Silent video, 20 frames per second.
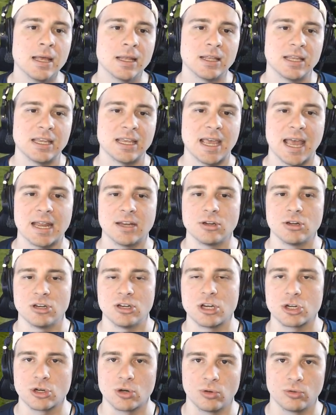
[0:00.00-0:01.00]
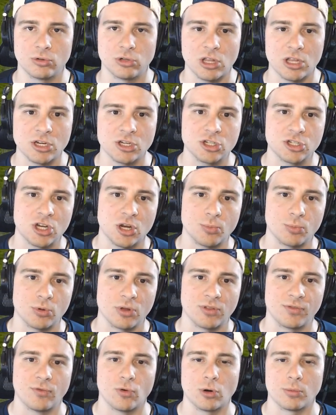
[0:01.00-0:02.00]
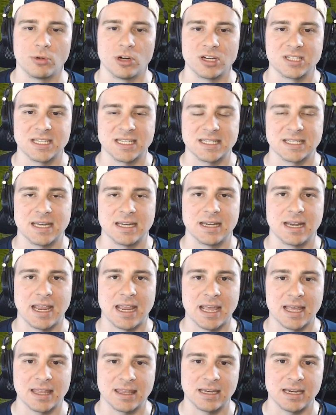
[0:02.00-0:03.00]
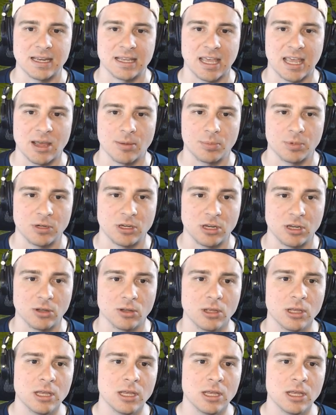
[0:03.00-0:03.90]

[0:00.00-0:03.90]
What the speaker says: he had an initial relationship with former assistant Anthony Campanile.